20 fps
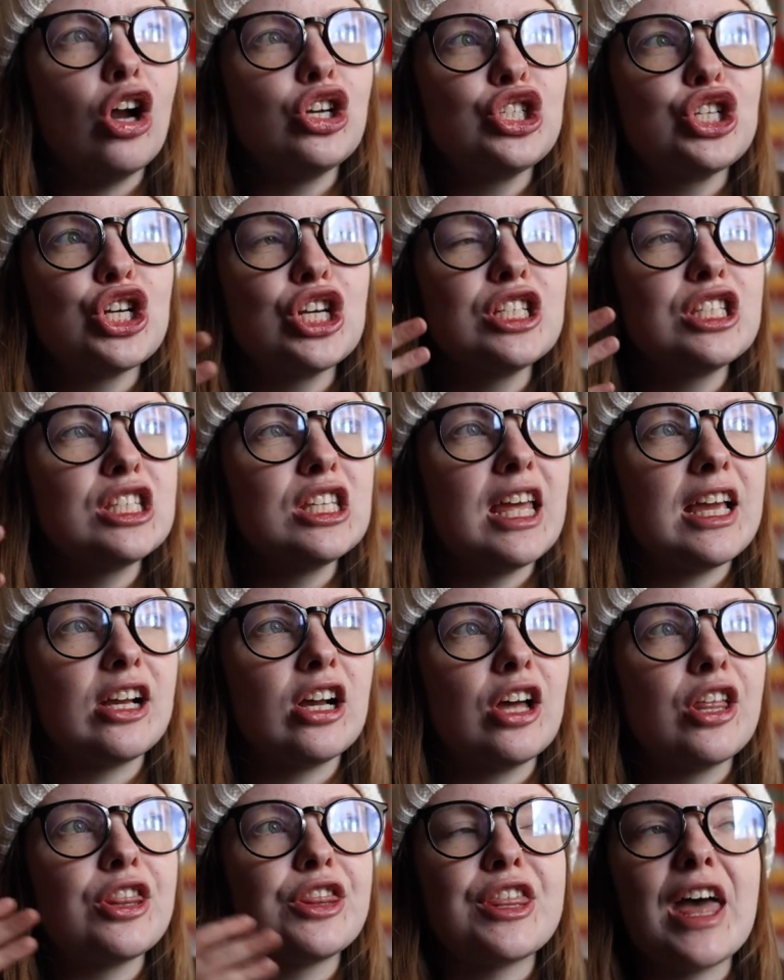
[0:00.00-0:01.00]
just
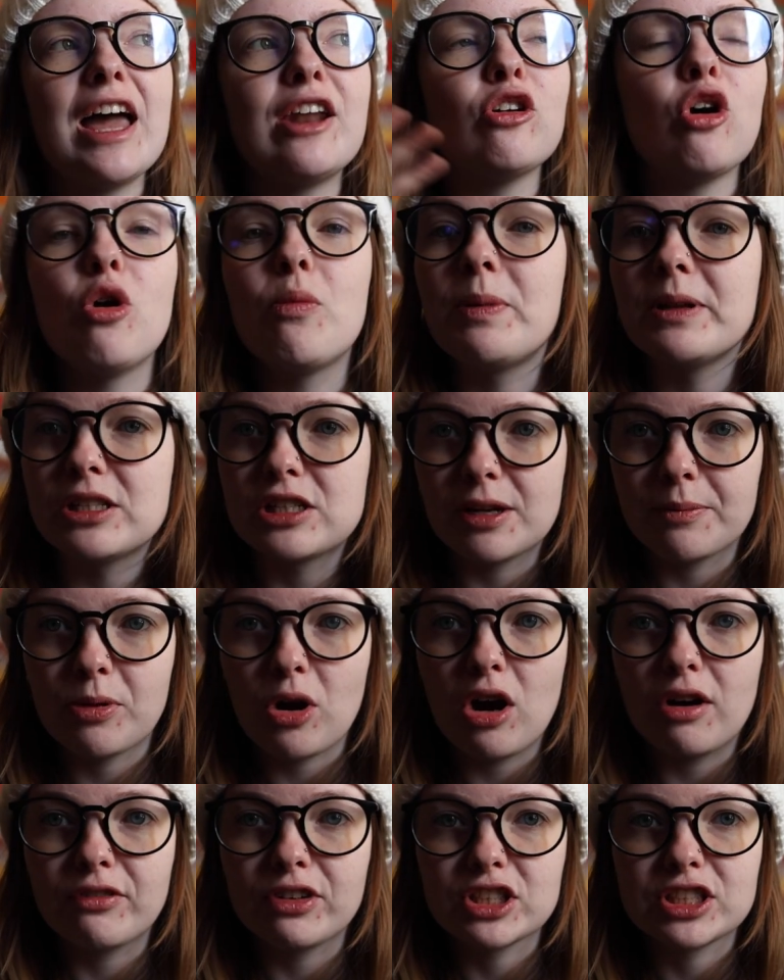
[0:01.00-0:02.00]
like then opens up
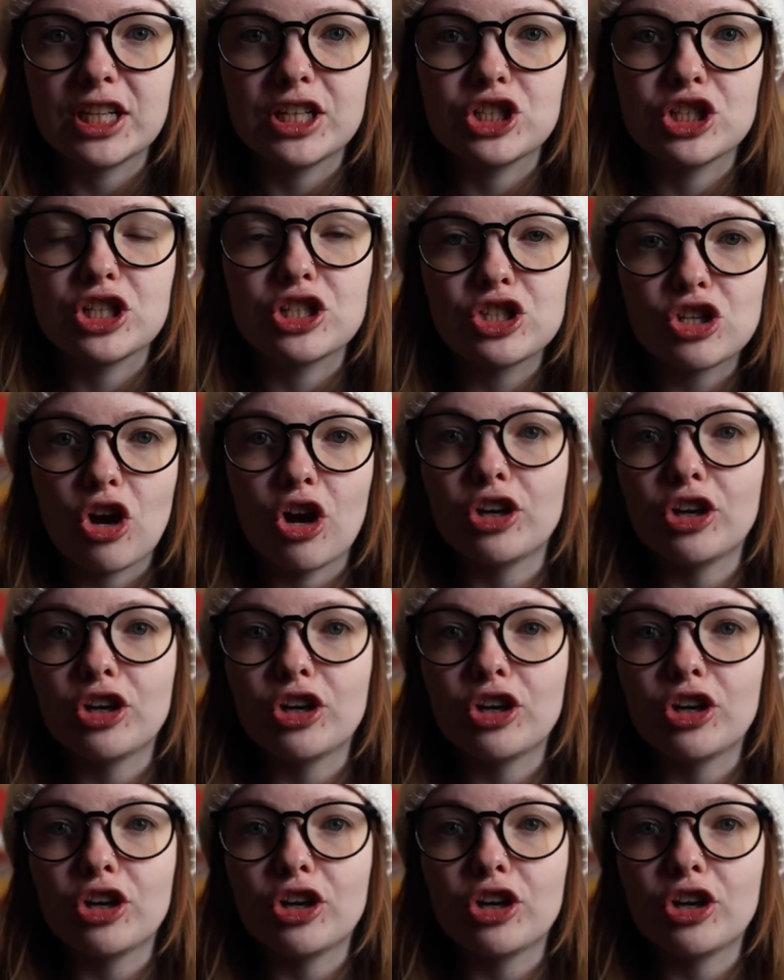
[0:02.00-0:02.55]
conversations